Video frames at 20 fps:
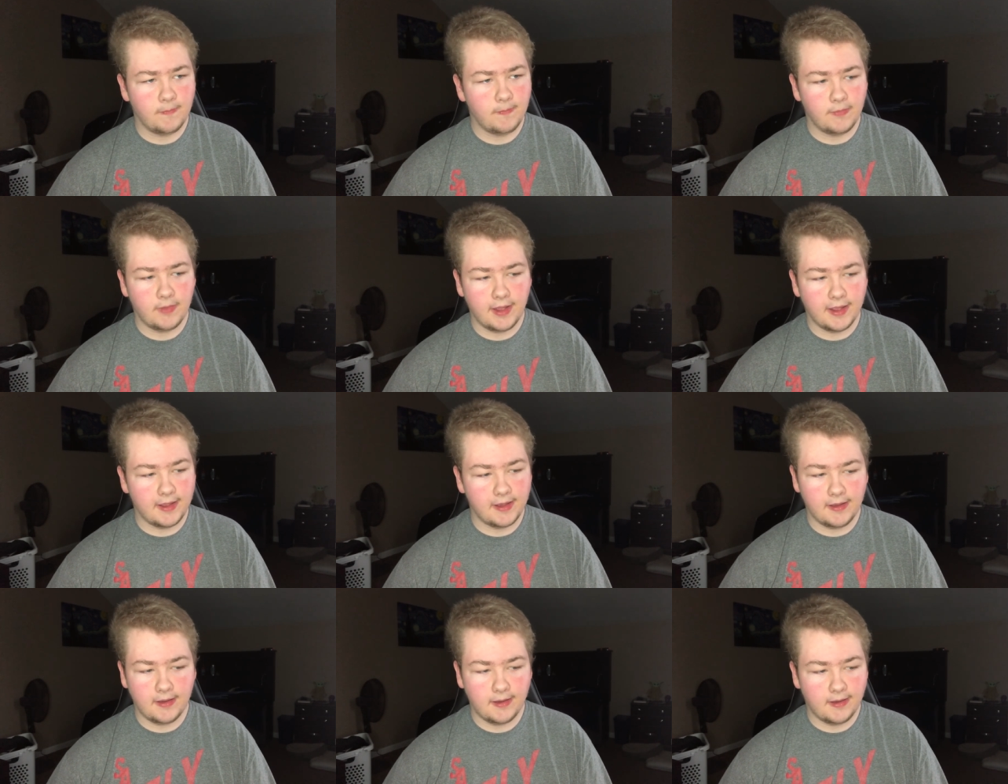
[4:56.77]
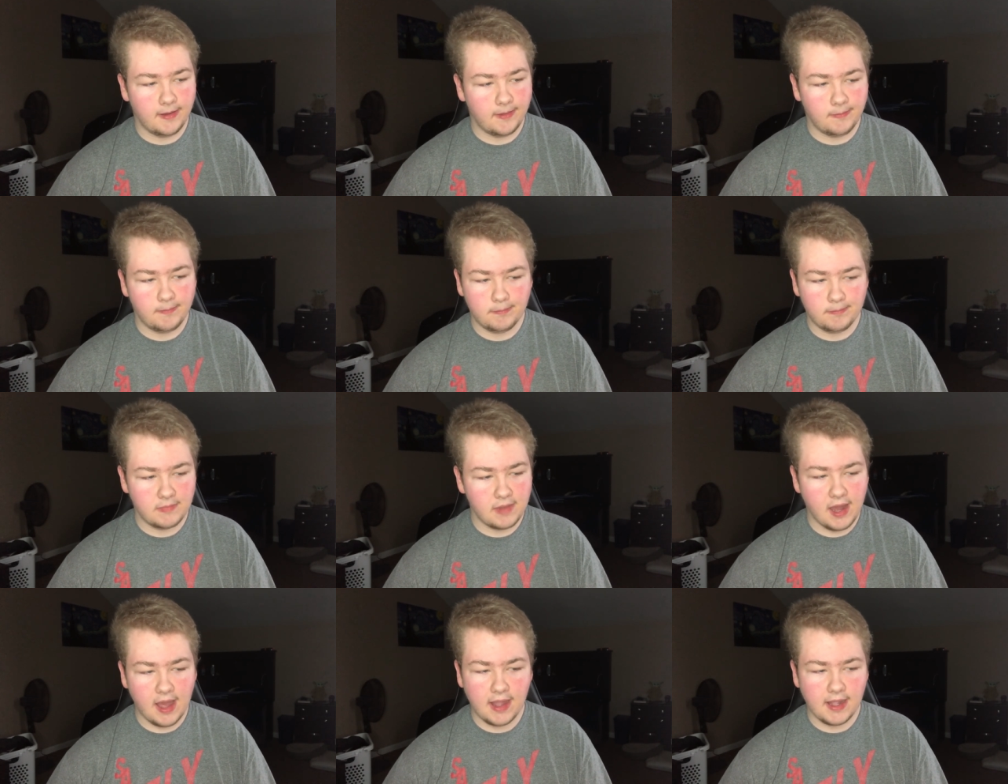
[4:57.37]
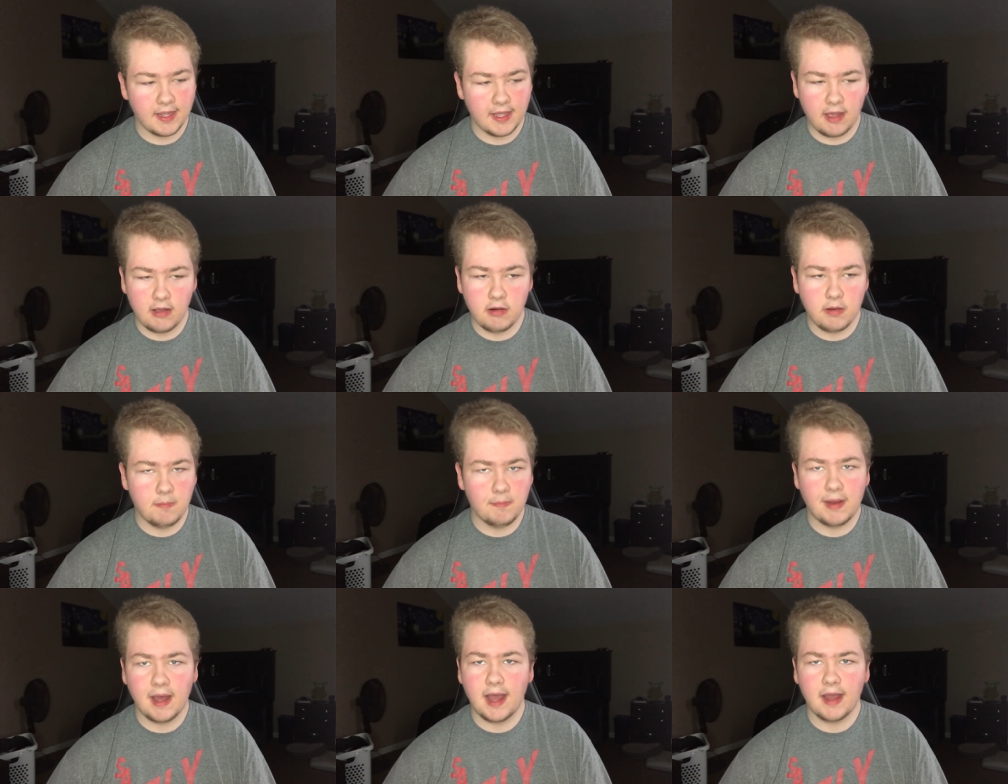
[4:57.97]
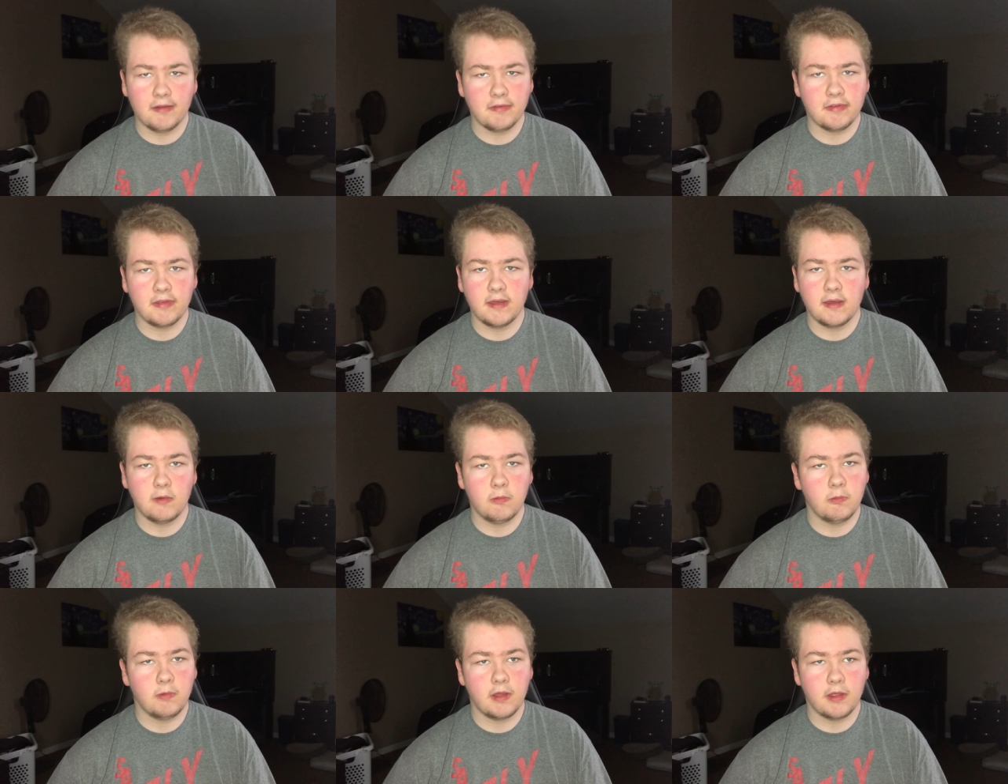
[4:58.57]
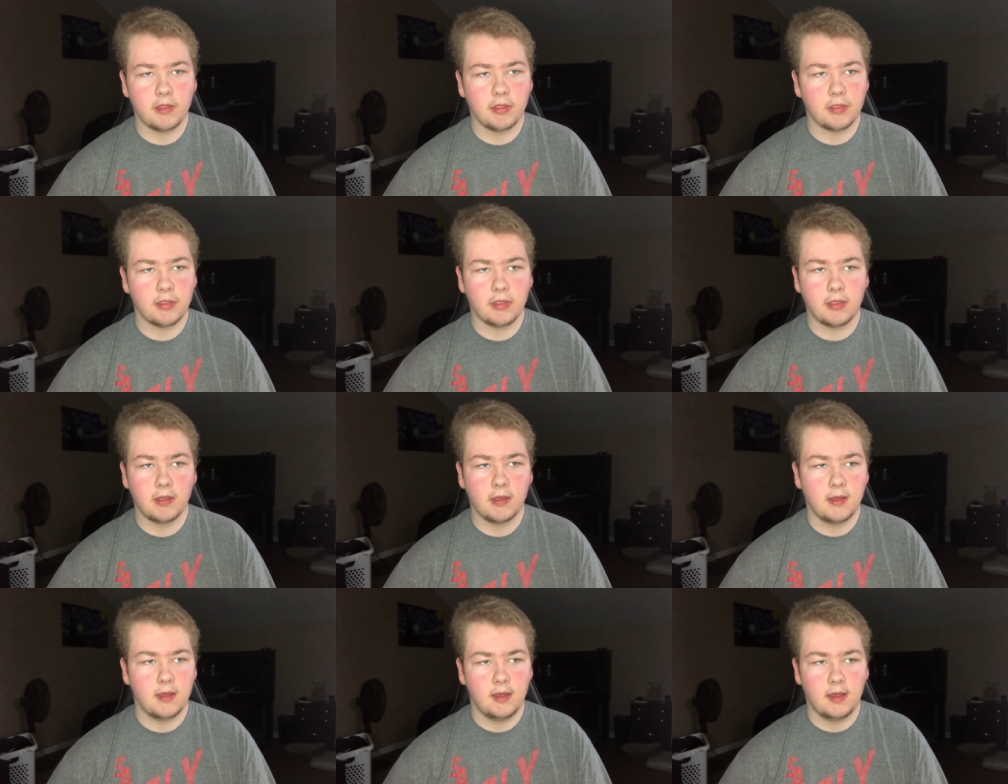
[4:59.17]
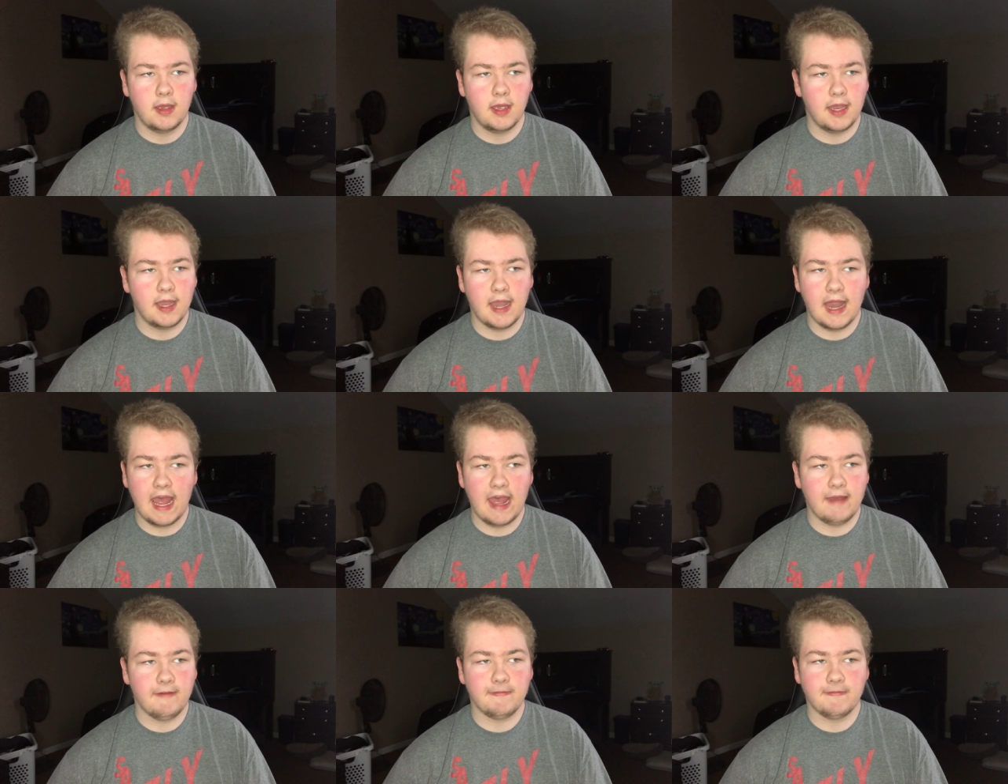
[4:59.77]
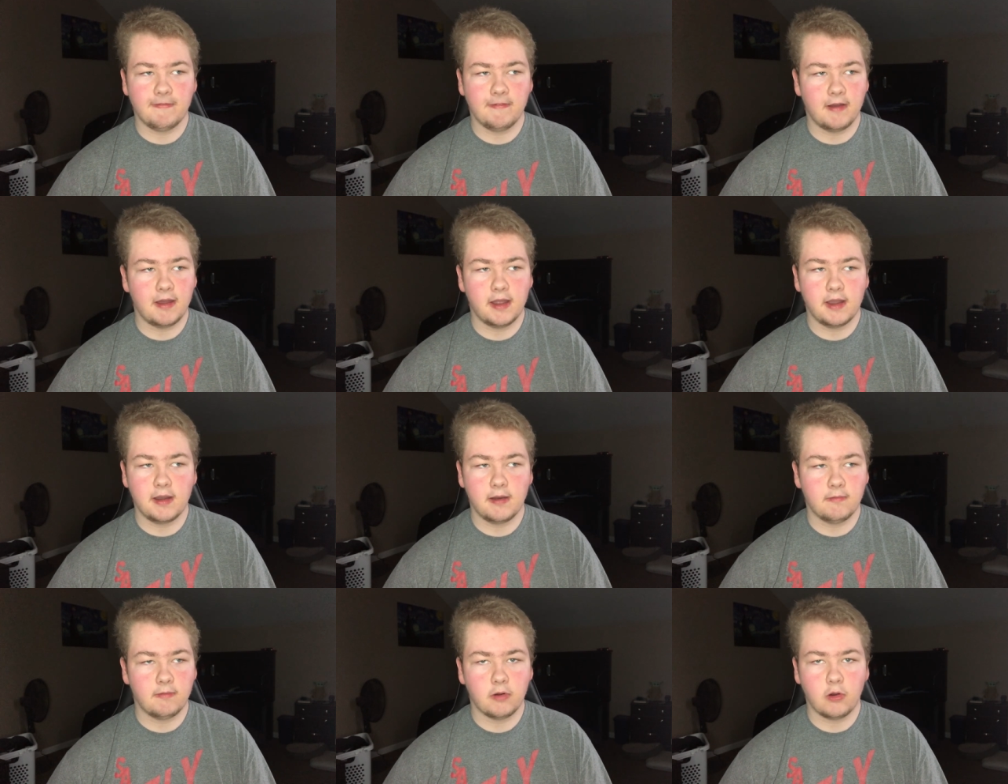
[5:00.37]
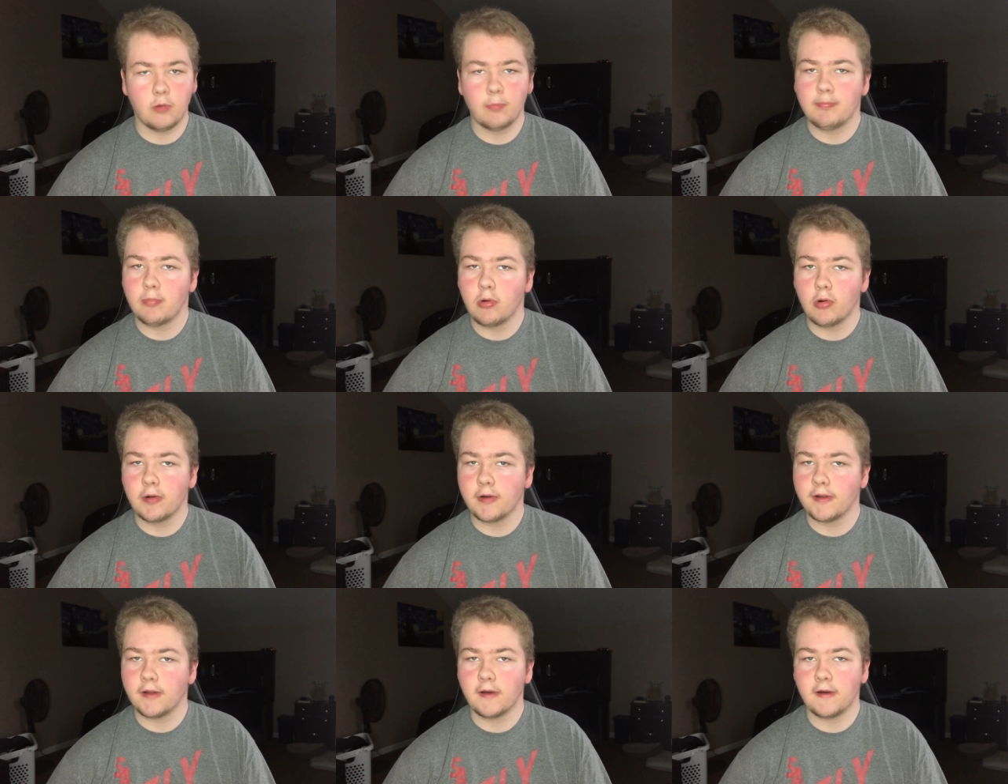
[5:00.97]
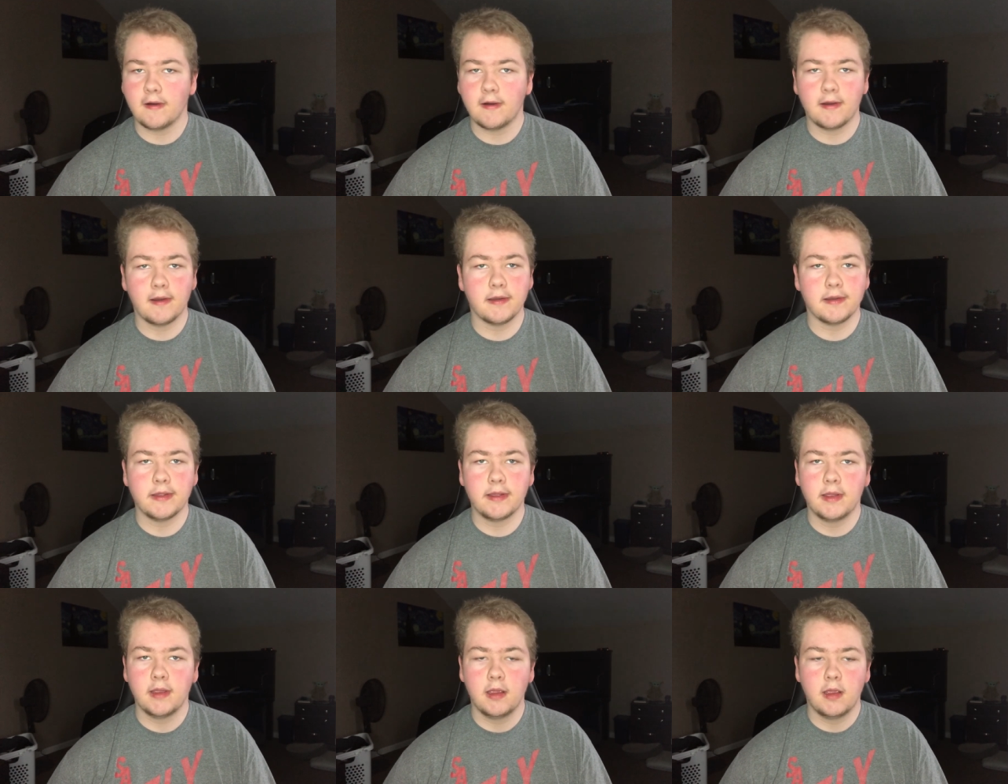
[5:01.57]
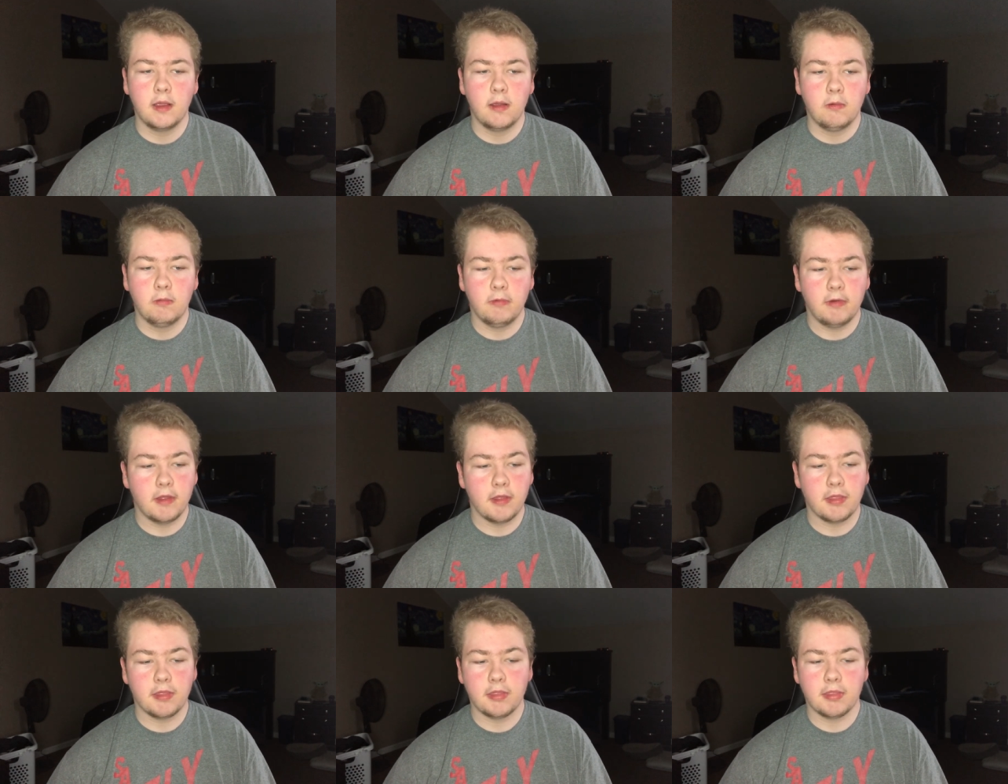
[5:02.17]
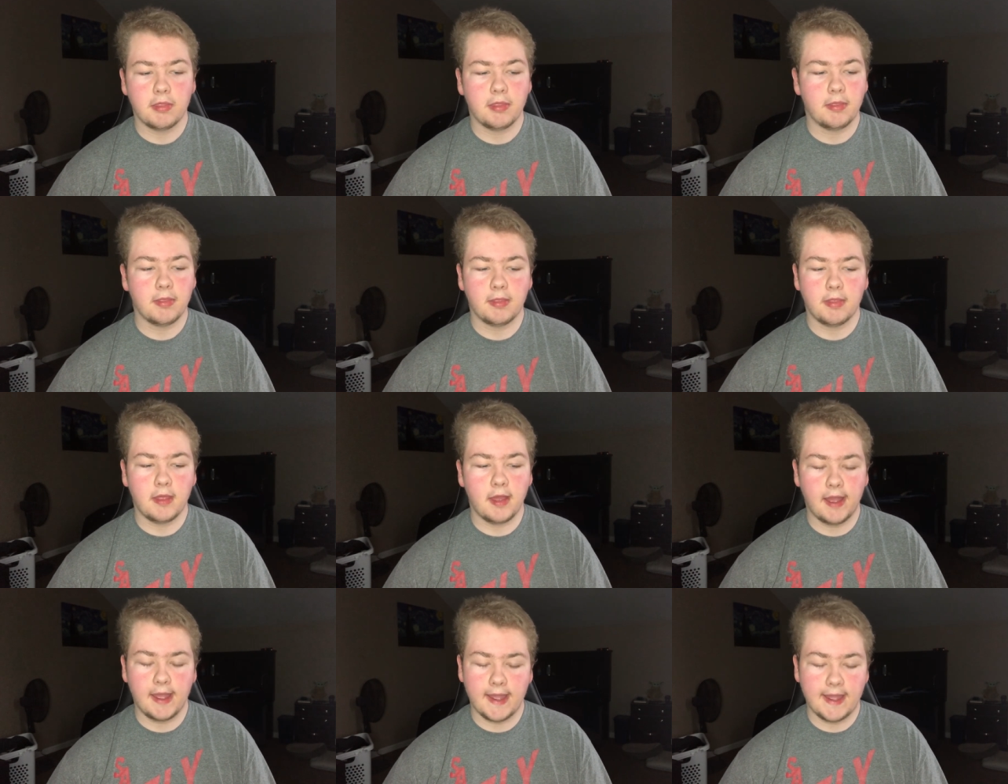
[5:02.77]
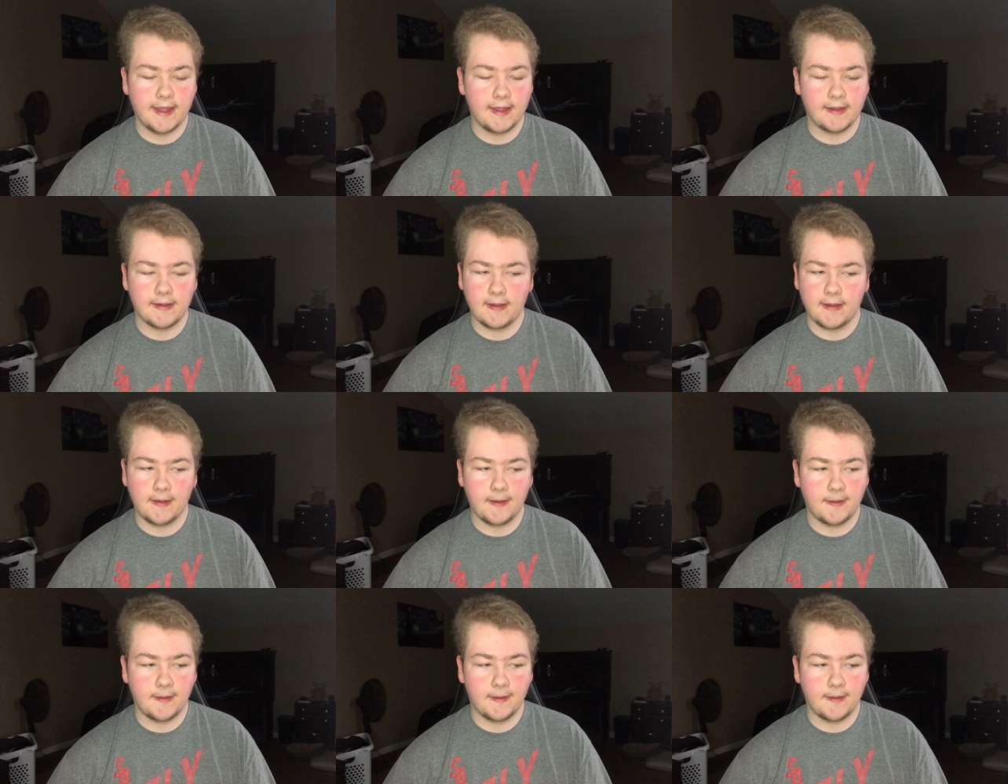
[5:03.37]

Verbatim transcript: like a knockout in boxing, with an F on a report card with like